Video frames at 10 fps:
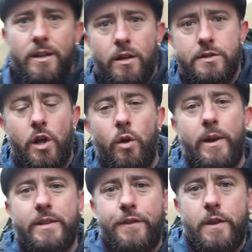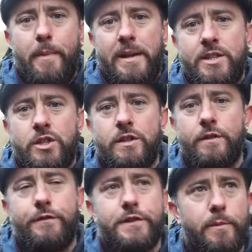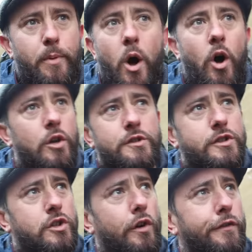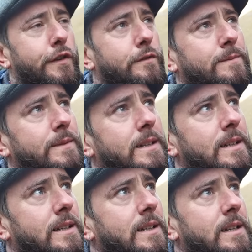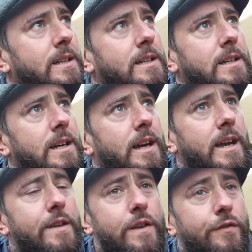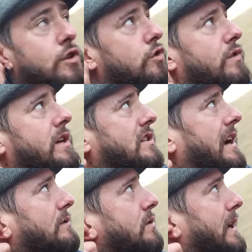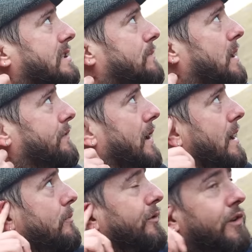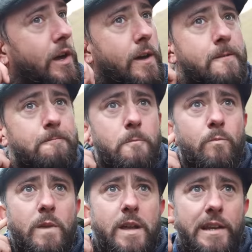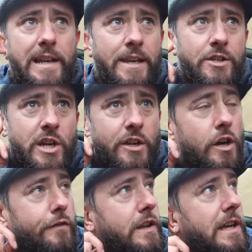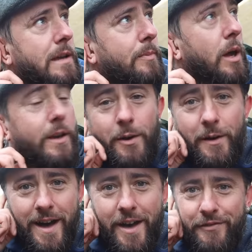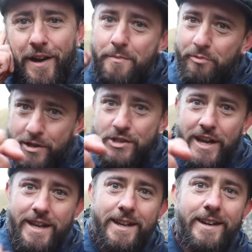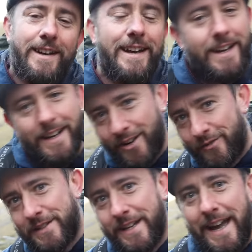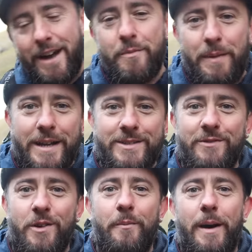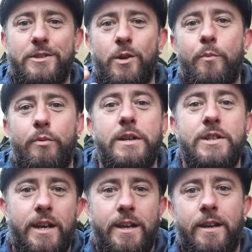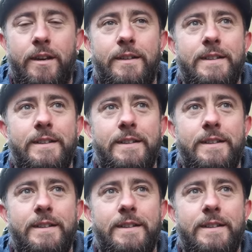as always for the messages of support and stuff, and even if you just reach out to ask me if I prefer the Lanshan over the Hilleberg or whatever, I appreciate you. I obviously can't reply to everyone, but I do appreciate you.